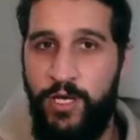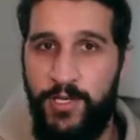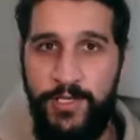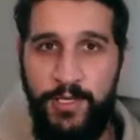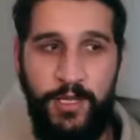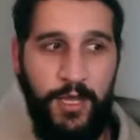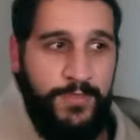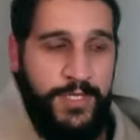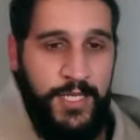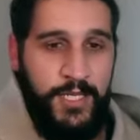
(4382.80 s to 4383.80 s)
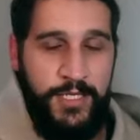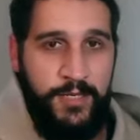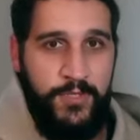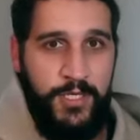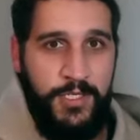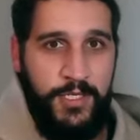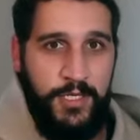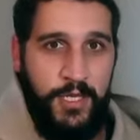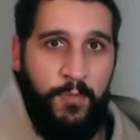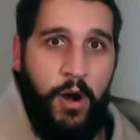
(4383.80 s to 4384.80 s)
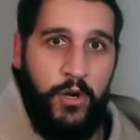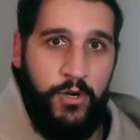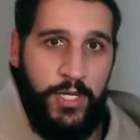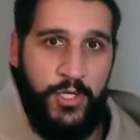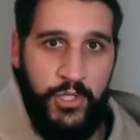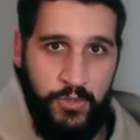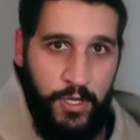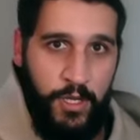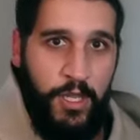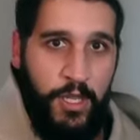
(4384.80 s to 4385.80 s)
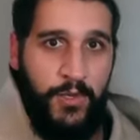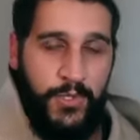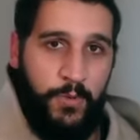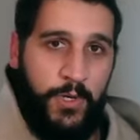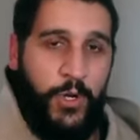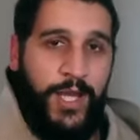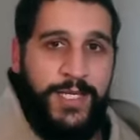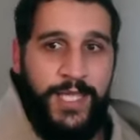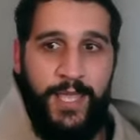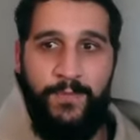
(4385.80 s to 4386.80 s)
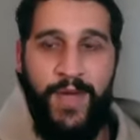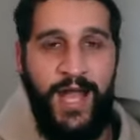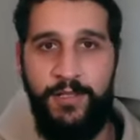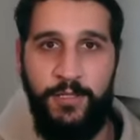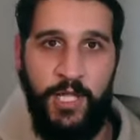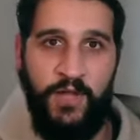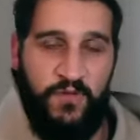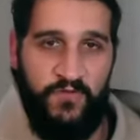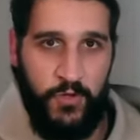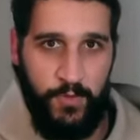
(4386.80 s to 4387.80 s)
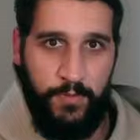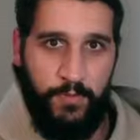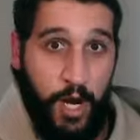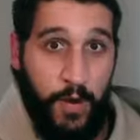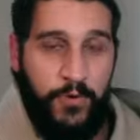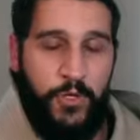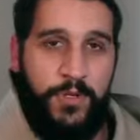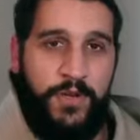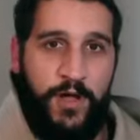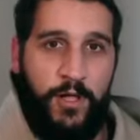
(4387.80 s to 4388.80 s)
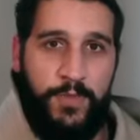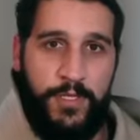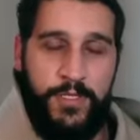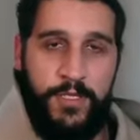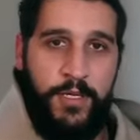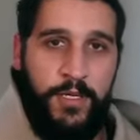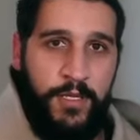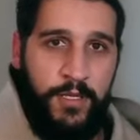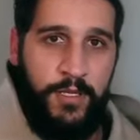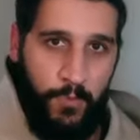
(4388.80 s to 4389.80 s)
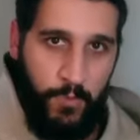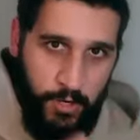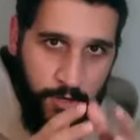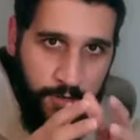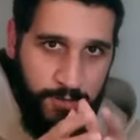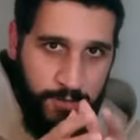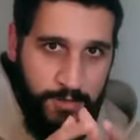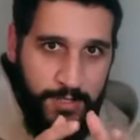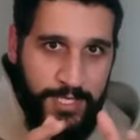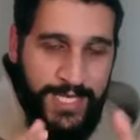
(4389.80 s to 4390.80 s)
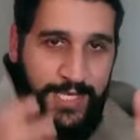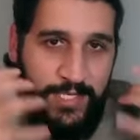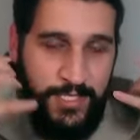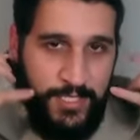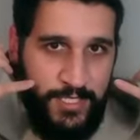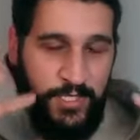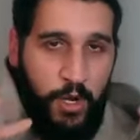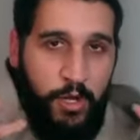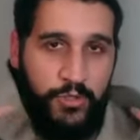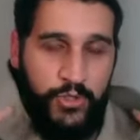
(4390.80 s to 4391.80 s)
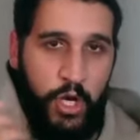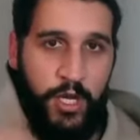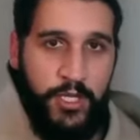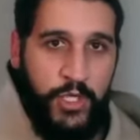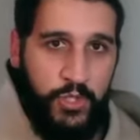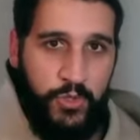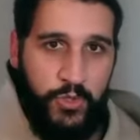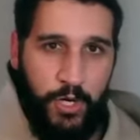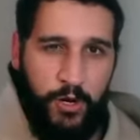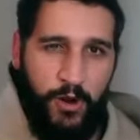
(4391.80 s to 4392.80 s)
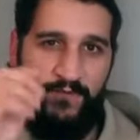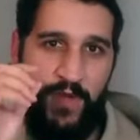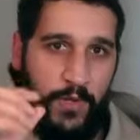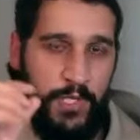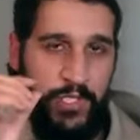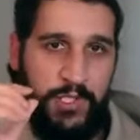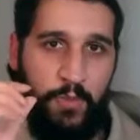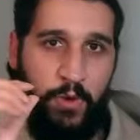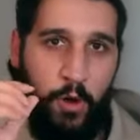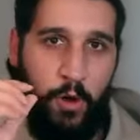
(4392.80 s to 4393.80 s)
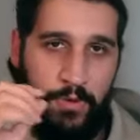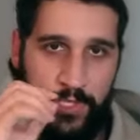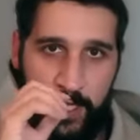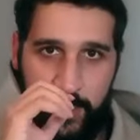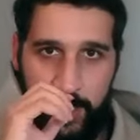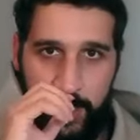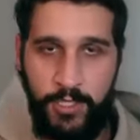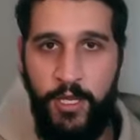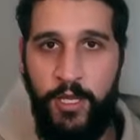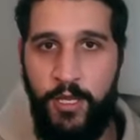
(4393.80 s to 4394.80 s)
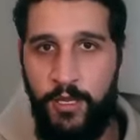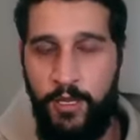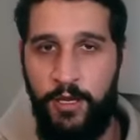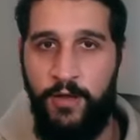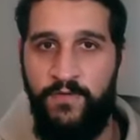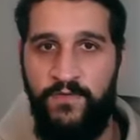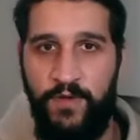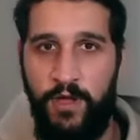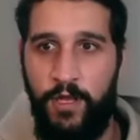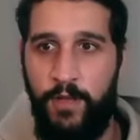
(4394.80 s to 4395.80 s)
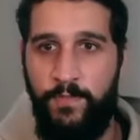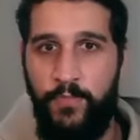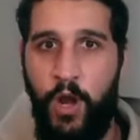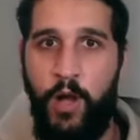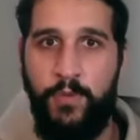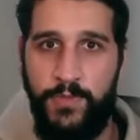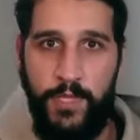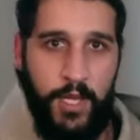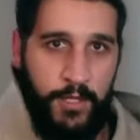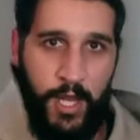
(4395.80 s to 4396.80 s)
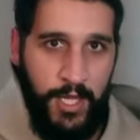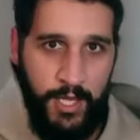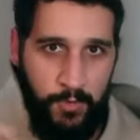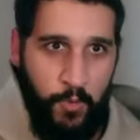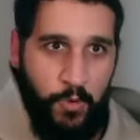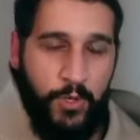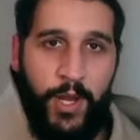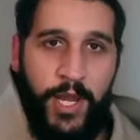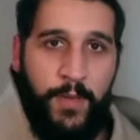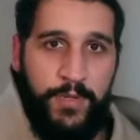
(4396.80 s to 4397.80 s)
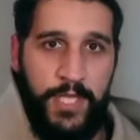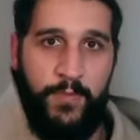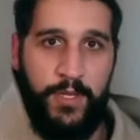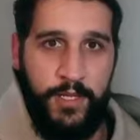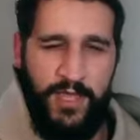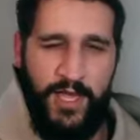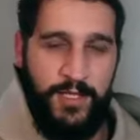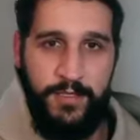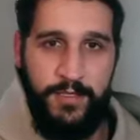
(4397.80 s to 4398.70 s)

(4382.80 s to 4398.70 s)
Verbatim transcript: us. Um, T- TMJ is a, a modern issue, so we're trying to get back to the level of human proper human development, where these skull jaw issues are a very small percentage of uh, problems, not not like a worldwide epidemic that